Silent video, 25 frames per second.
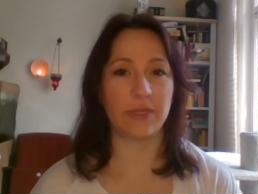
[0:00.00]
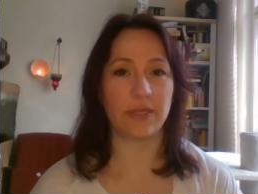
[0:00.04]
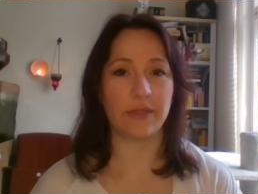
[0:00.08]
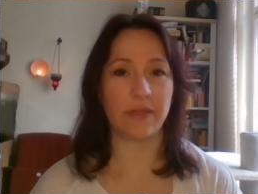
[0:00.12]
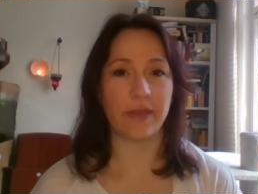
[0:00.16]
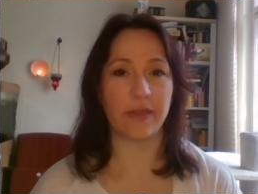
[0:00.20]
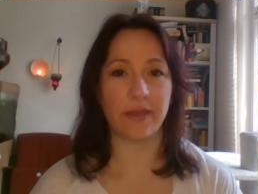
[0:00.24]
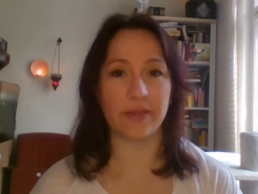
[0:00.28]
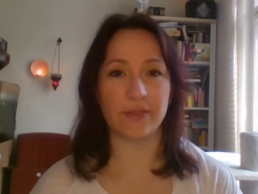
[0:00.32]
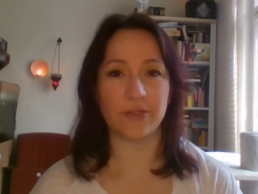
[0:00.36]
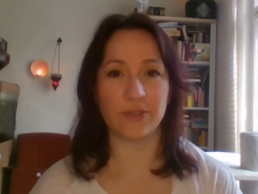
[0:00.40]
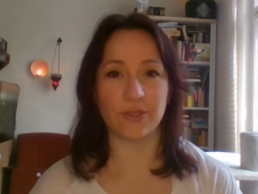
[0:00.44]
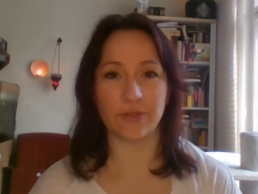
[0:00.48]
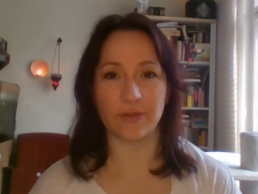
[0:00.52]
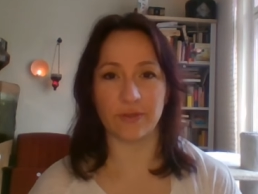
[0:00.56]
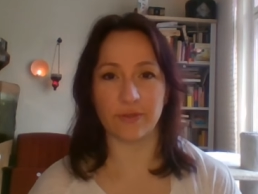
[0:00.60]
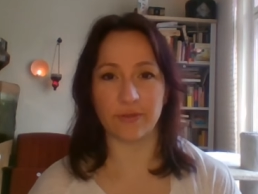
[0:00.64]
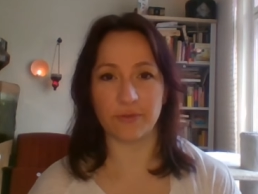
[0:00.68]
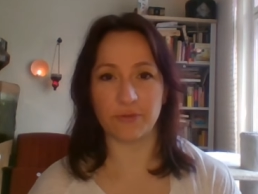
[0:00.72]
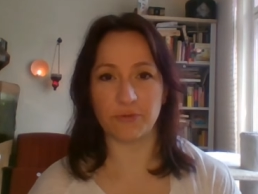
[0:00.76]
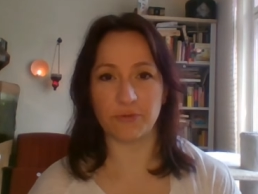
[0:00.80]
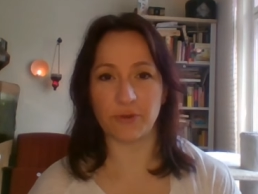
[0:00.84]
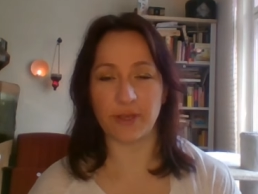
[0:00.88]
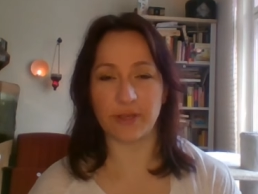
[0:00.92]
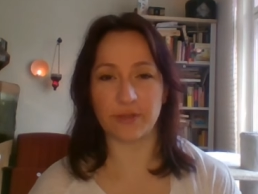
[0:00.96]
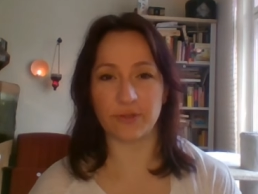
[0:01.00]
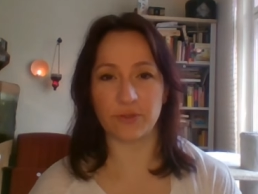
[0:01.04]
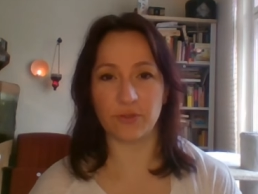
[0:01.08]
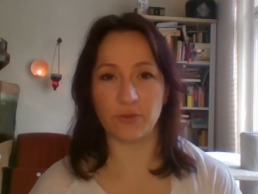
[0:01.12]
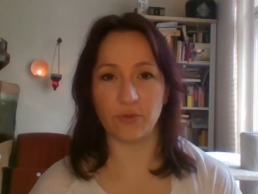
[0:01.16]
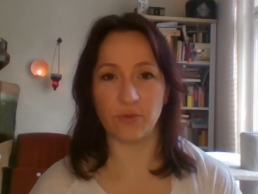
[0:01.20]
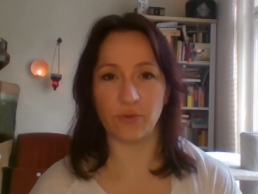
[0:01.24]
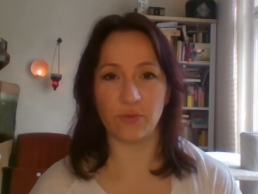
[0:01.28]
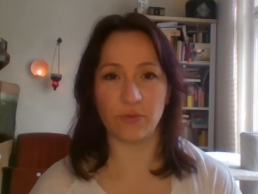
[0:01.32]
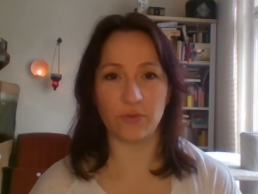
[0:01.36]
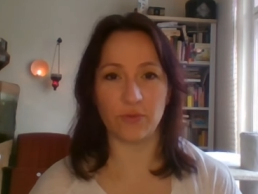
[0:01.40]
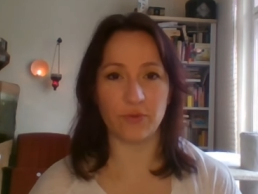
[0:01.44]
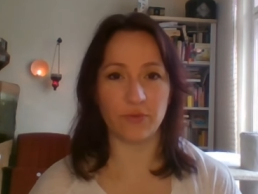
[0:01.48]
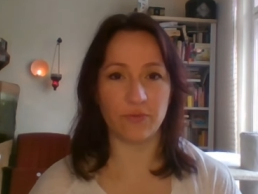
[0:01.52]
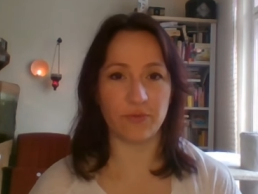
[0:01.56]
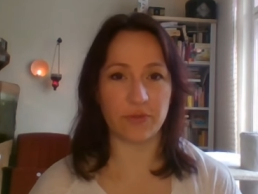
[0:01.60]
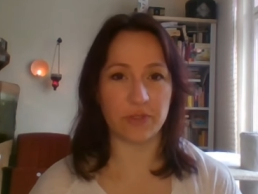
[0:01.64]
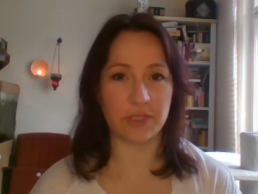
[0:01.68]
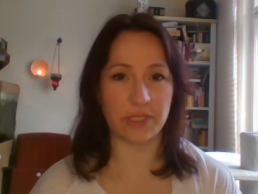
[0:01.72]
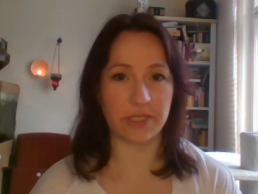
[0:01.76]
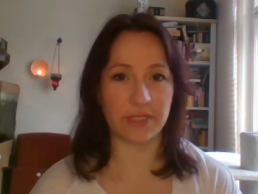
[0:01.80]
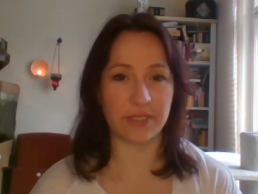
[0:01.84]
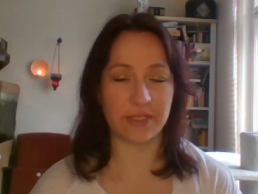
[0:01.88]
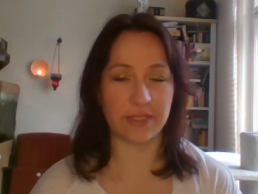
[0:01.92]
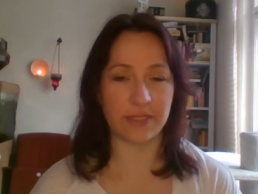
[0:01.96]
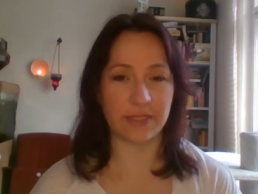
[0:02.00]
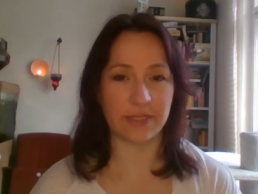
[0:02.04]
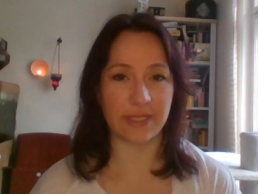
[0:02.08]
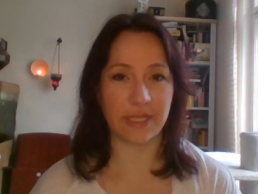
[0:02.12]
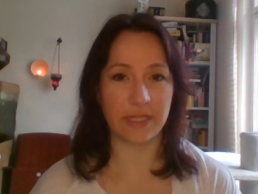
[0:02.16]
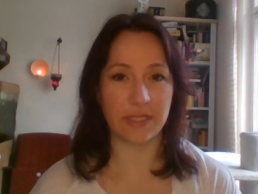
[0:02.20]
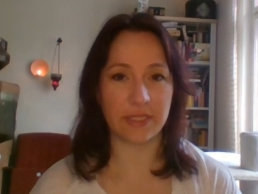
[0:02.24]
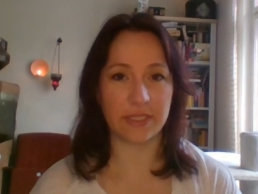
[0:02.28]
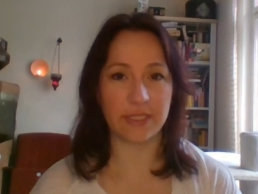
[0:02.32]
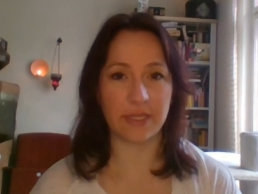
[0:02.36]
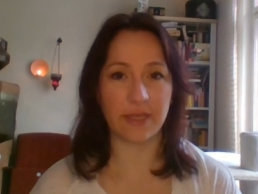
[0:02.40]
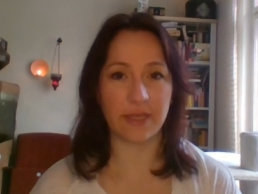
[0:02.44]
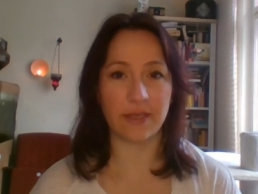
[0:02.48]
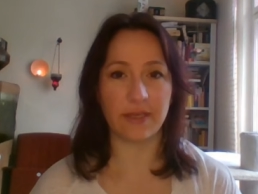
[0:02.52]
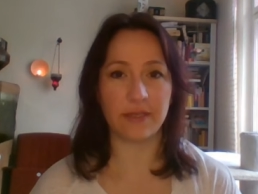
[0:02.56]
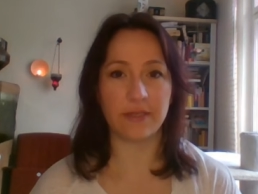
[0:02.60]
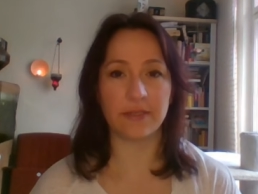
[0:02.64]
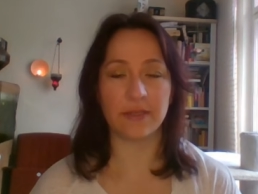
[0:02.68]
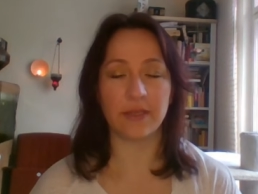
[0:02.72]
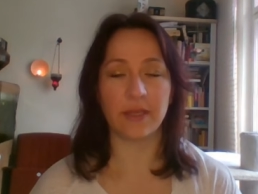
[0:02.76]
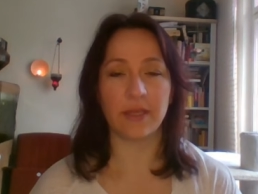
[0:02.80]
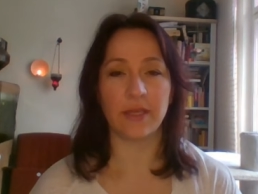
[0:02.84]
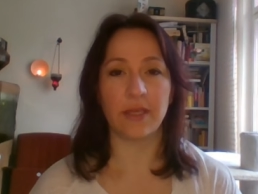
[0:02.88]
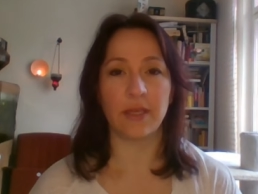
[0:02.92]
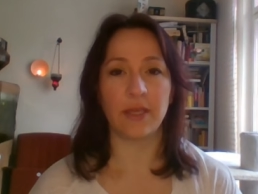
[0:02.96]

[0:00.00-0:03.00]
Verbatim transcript: engage in trying to visit that side.